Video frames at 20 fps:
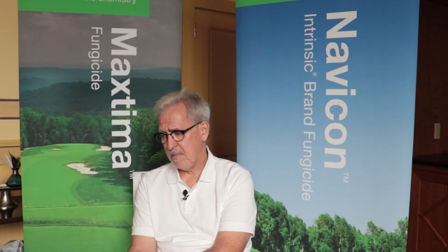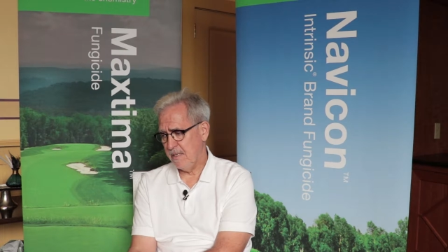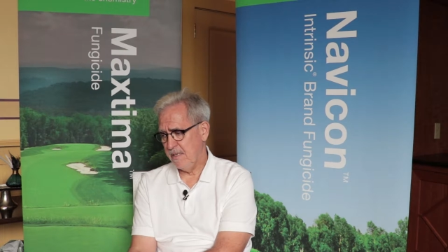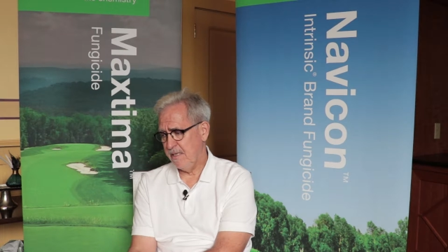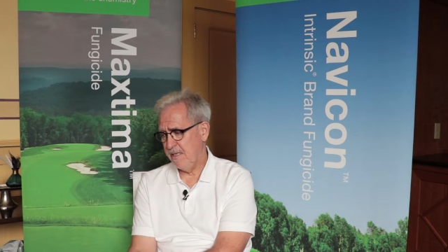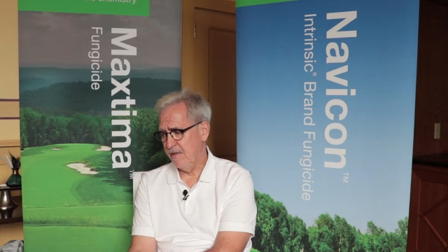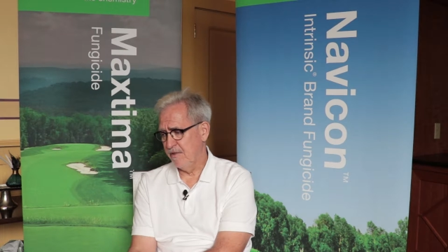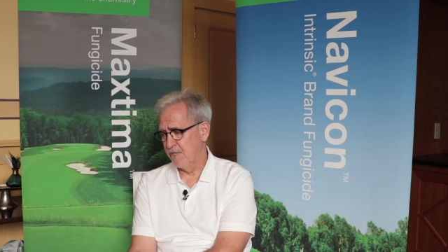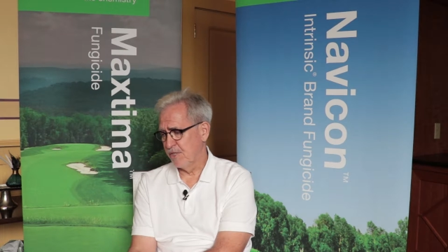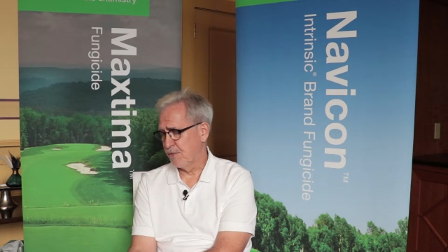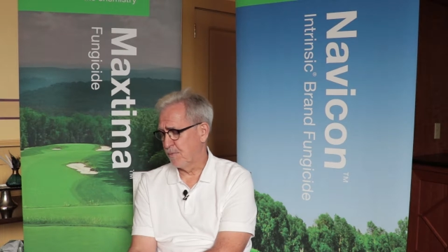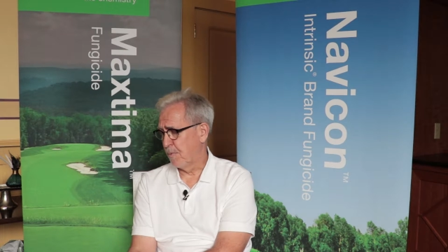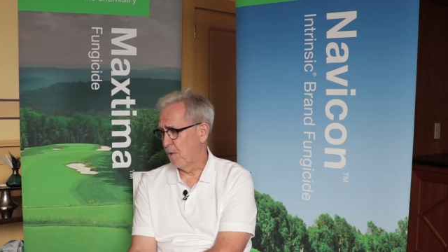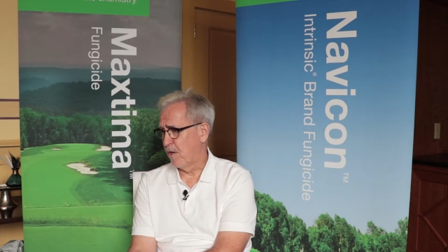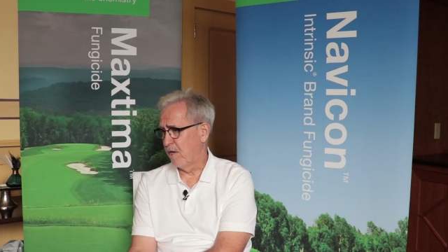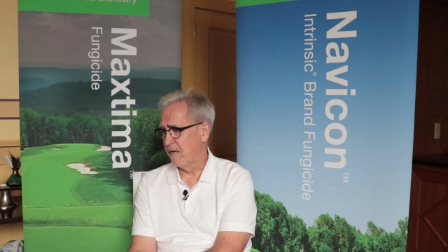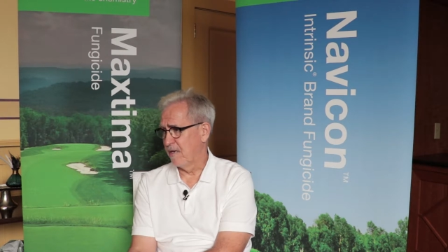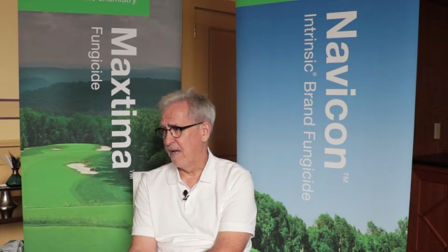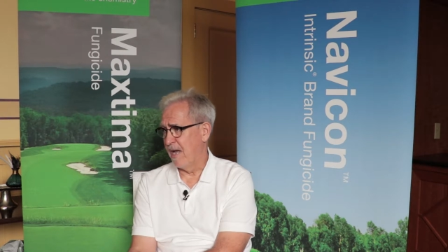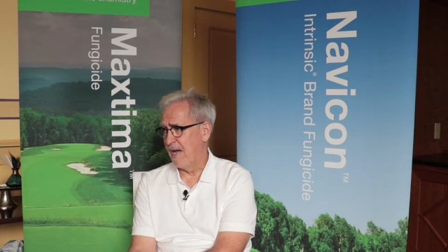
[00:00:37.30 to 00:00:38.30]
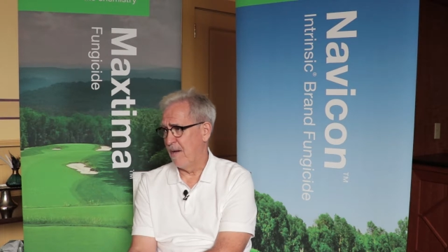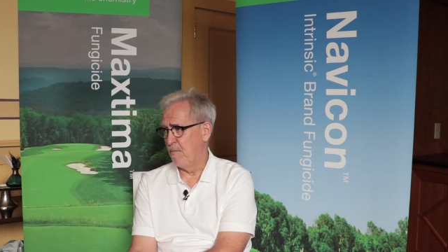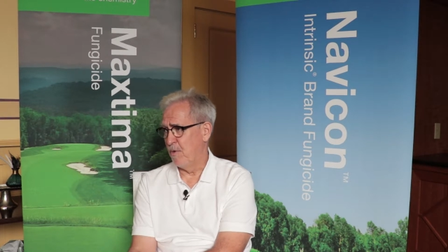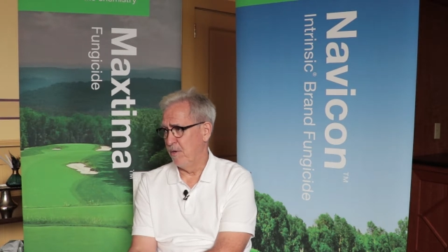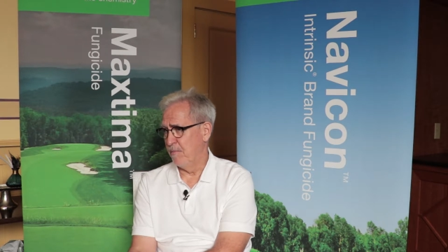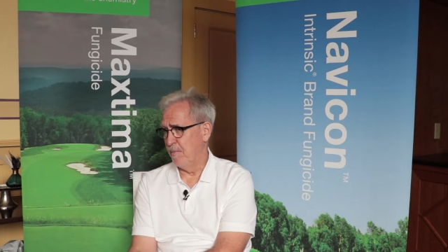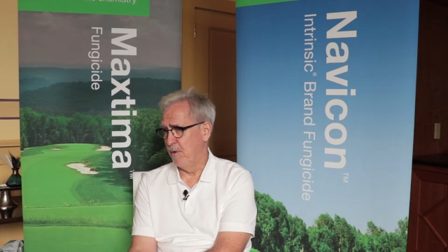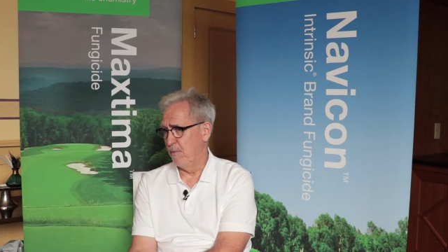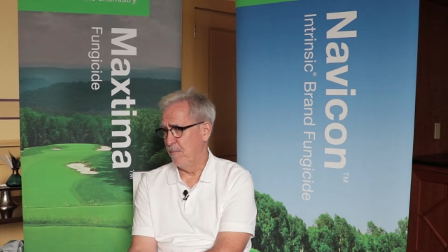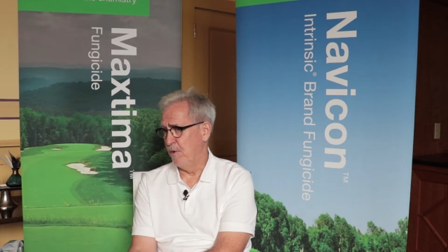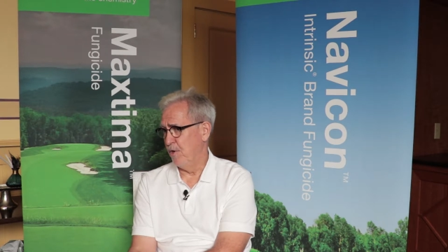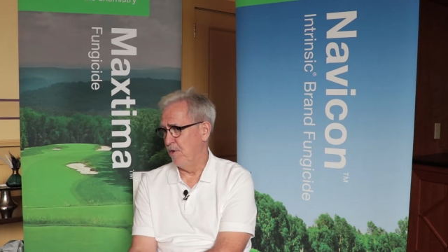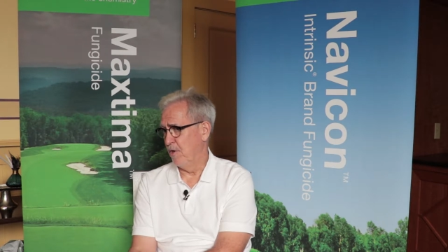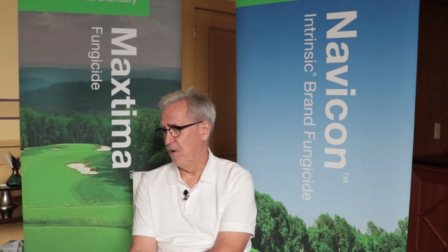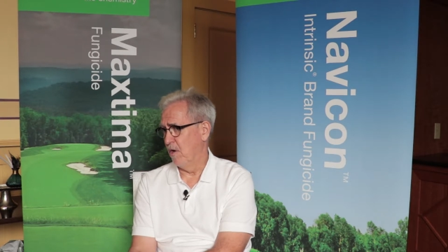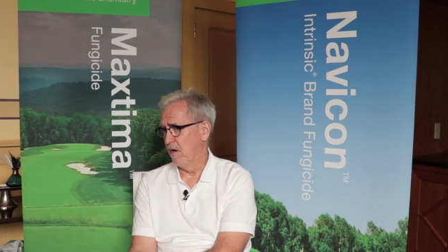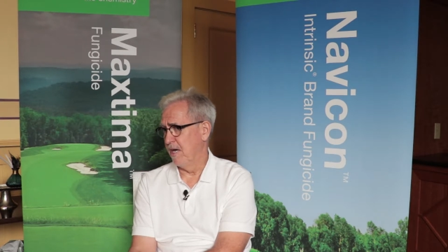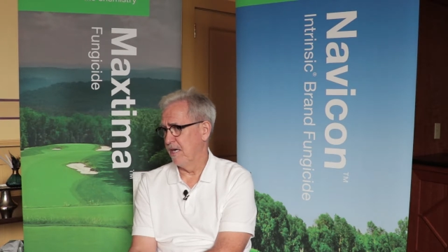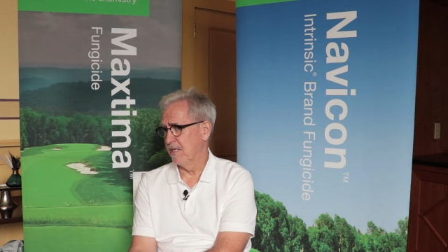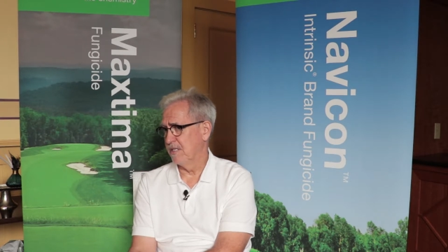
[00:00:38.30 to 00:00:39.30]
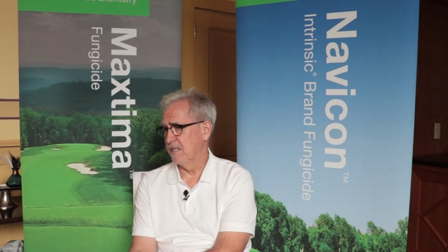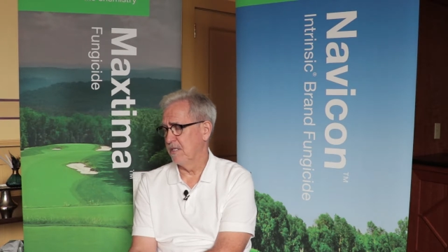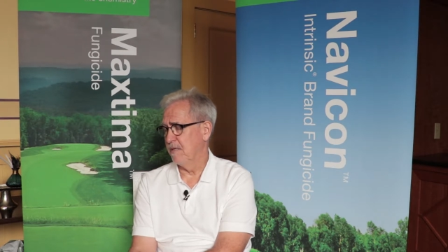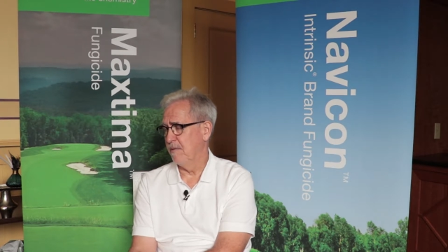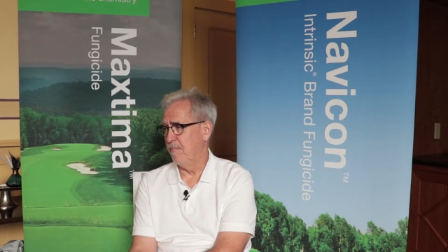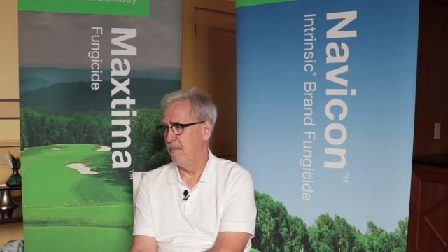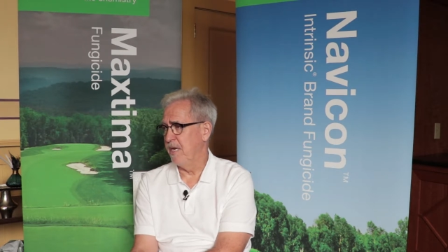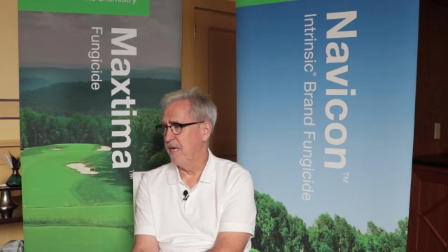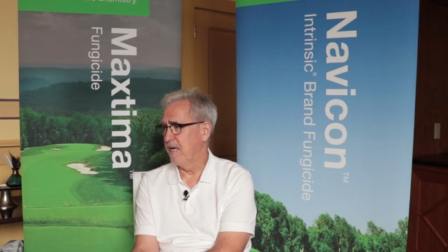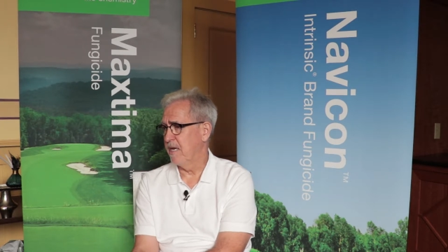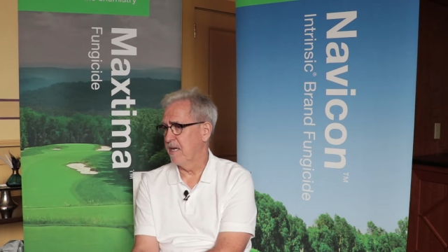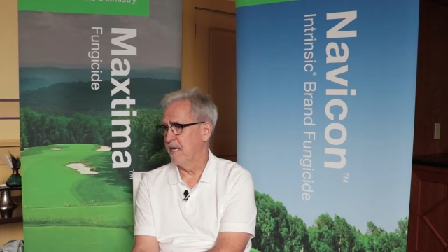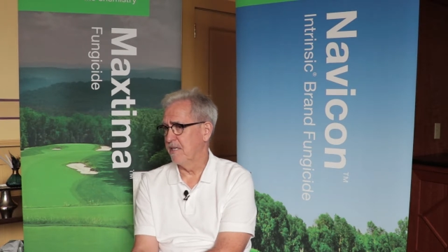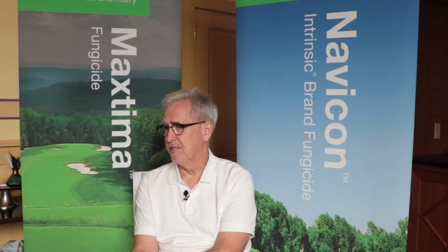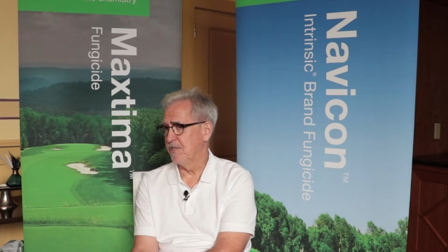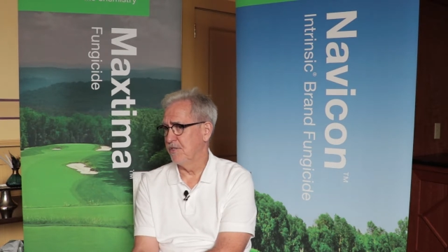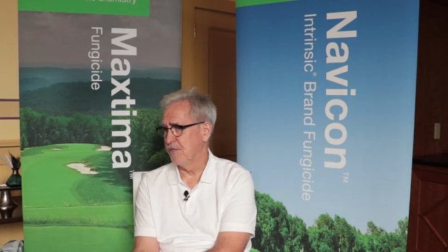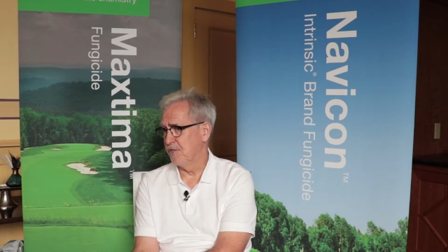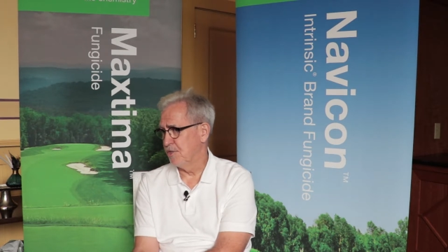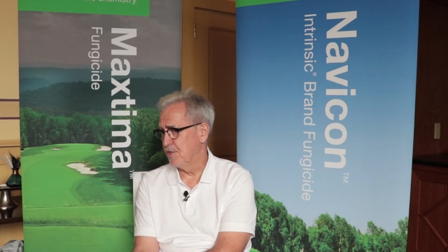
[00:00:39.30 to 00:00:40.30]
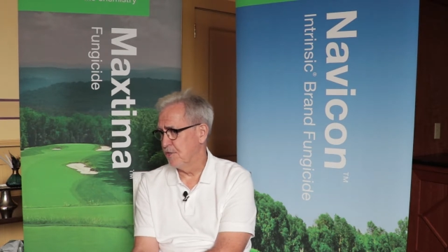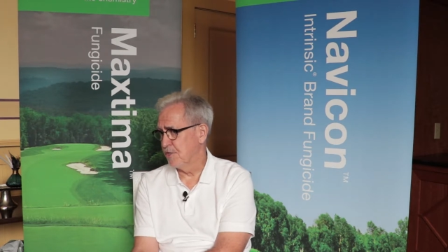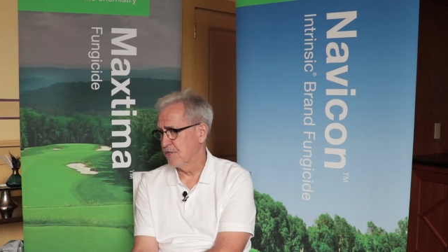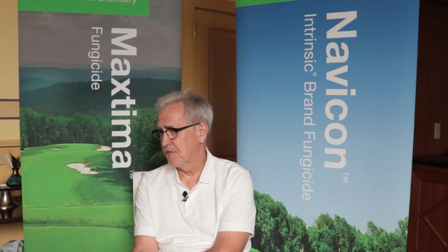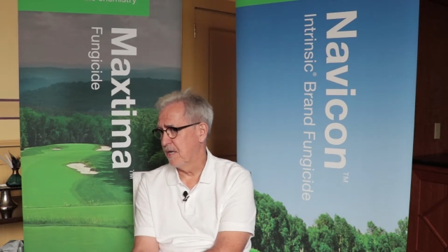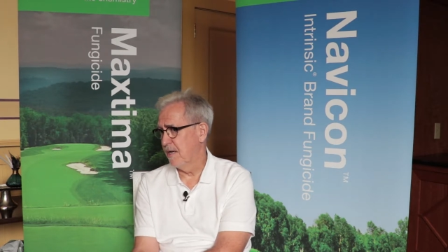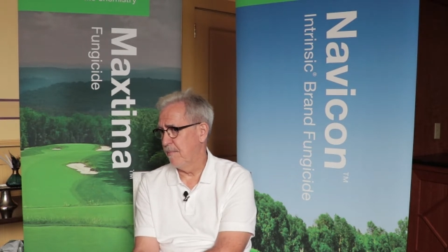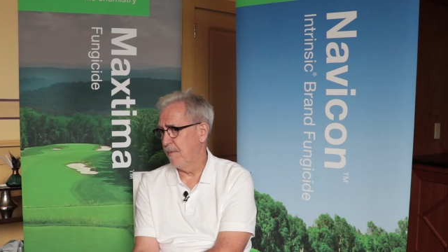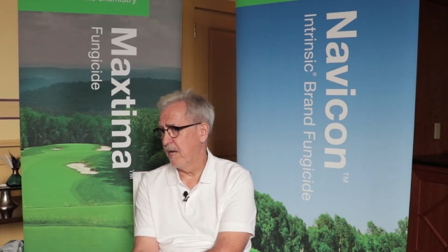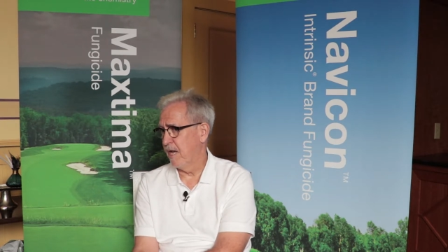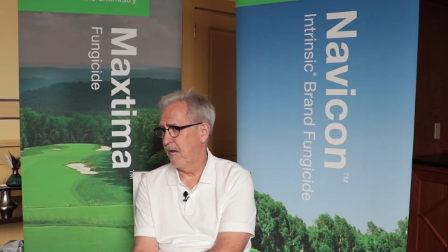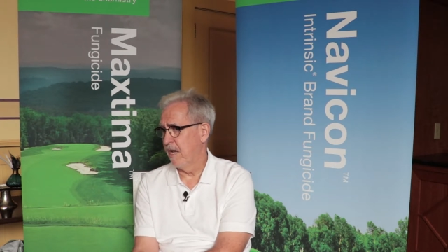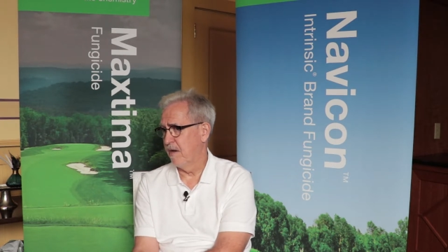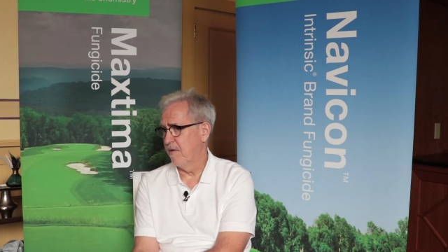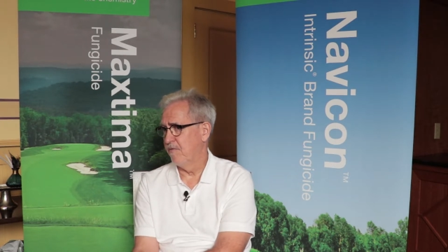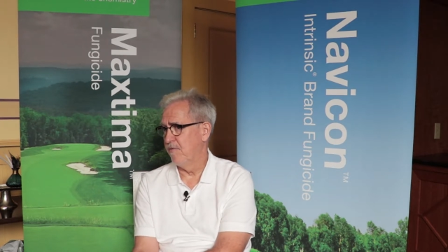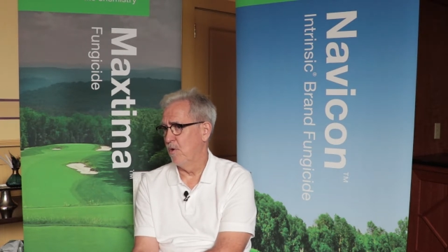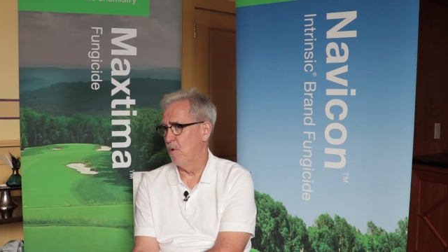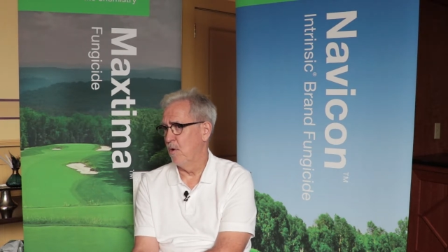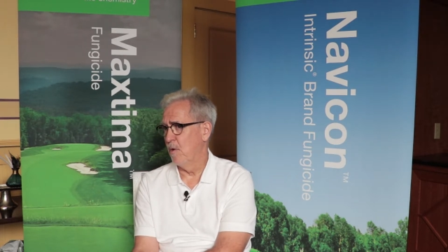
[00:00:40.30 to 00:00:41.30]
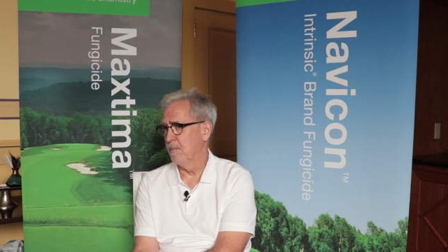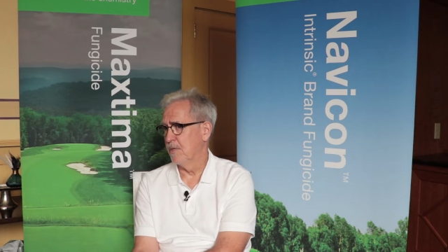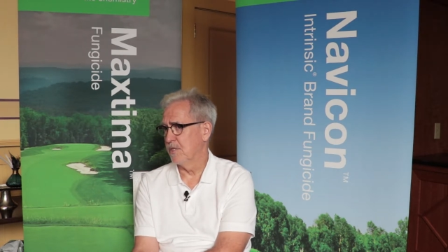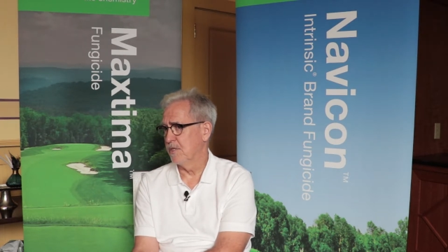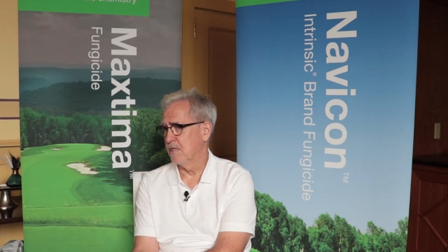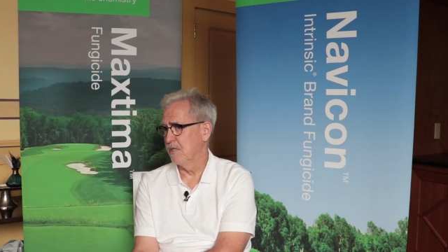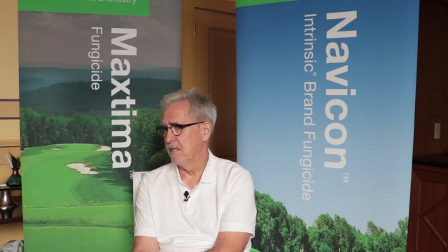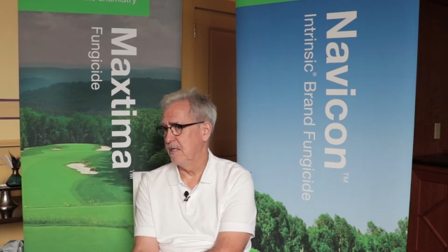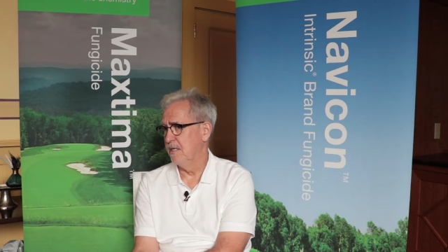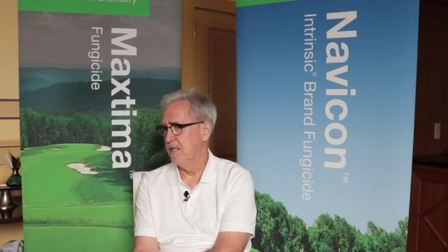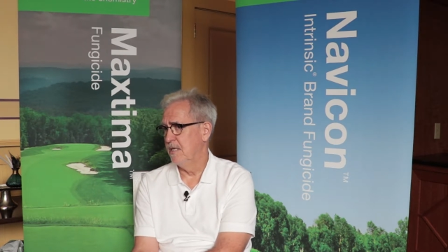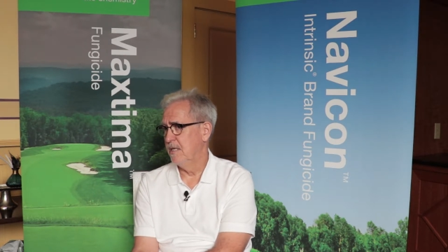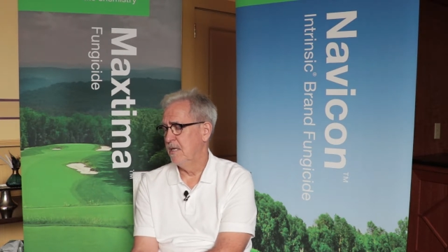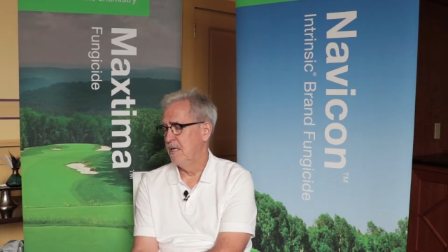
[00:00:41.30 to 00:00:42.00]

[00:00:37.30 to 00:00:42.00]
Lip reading: in the springtime when Bermuda grass in many cases is just coming out of dormancy.